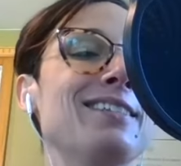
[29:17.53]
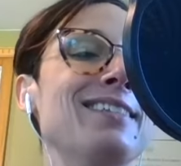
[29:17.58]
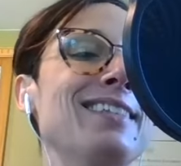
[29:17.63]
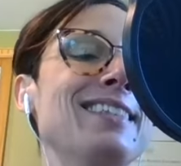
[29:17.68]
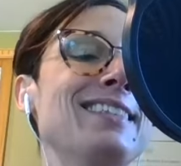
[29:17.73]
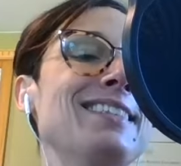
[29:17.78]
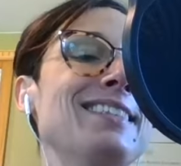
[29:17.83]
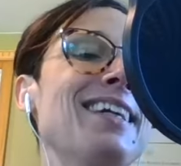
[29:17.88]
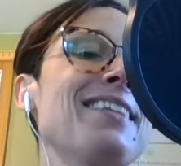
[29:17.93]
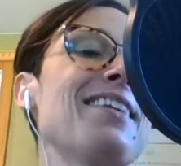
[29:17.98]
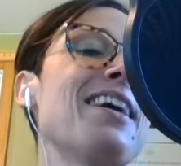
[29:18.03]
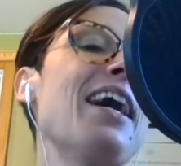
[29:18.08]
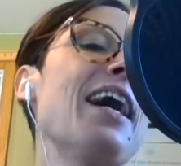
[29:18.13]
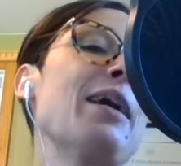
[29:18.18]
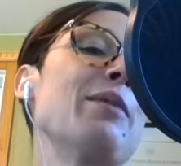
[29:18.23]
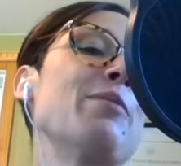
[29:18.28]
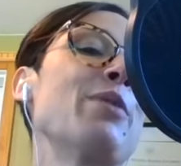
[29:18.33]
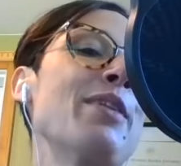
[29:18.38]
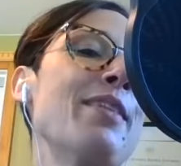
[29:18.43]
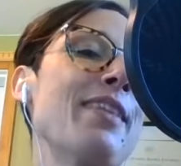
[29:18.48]
it's not the
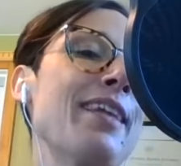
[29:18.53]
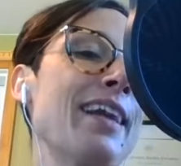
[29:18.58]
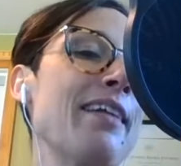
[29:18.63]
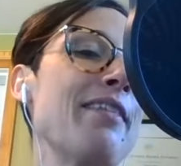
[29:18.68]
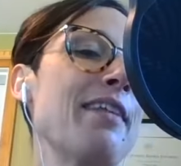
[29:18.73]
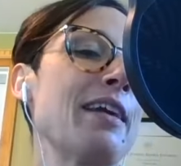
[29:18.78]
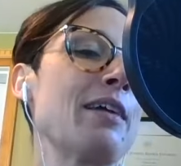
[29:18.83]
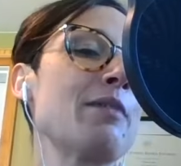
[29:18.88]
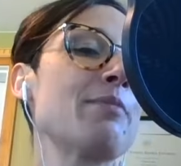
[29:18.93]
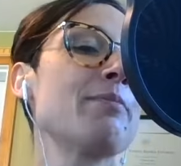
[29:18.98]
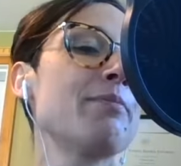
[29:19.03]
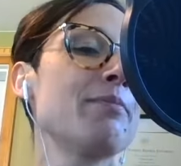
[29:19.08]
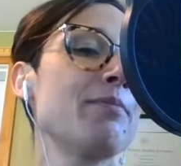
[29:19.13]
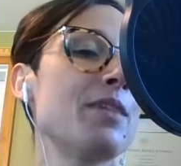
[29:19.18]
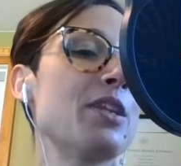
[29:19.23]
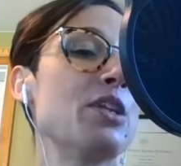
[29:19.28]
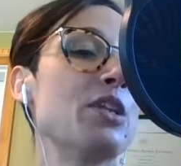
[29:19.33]
hybrid that I think the